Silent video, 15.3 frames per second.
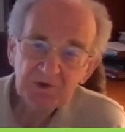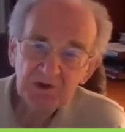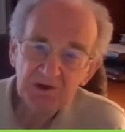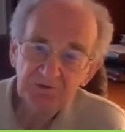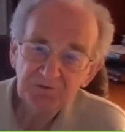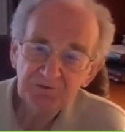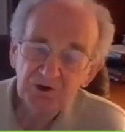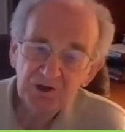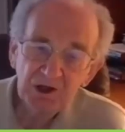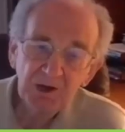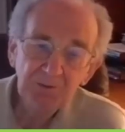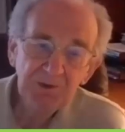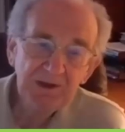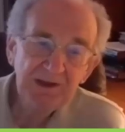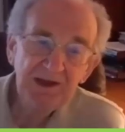for a
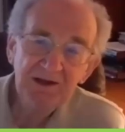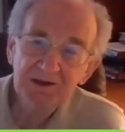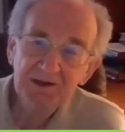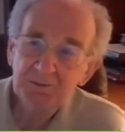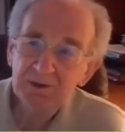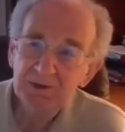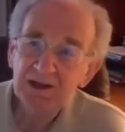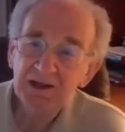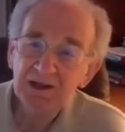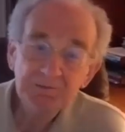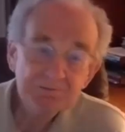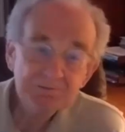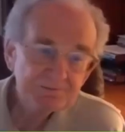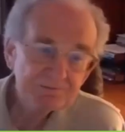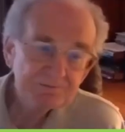complicated plan.
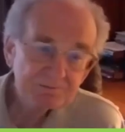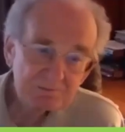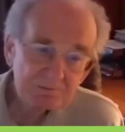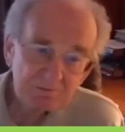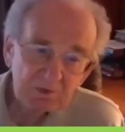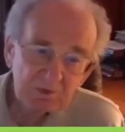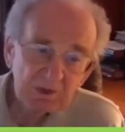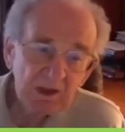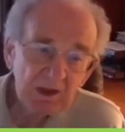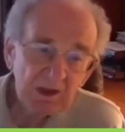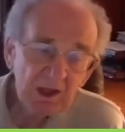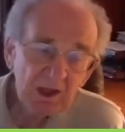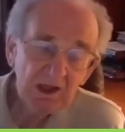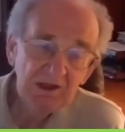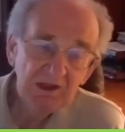
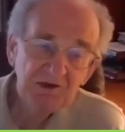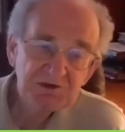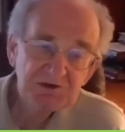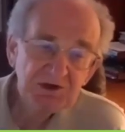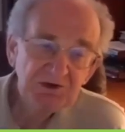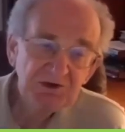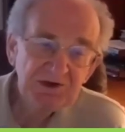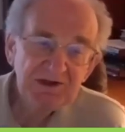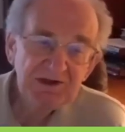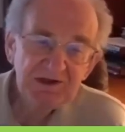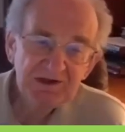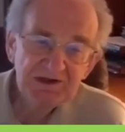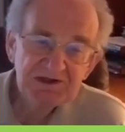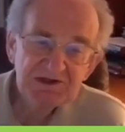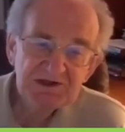You certainly need an
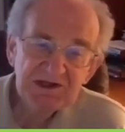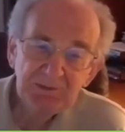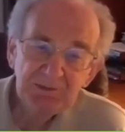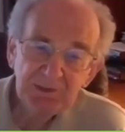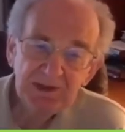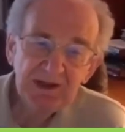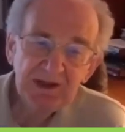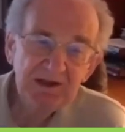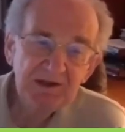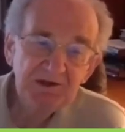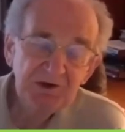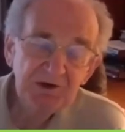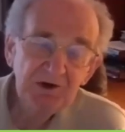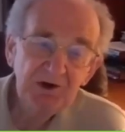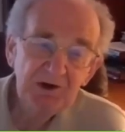estate planning
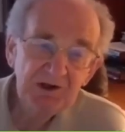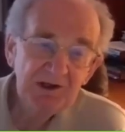attorney,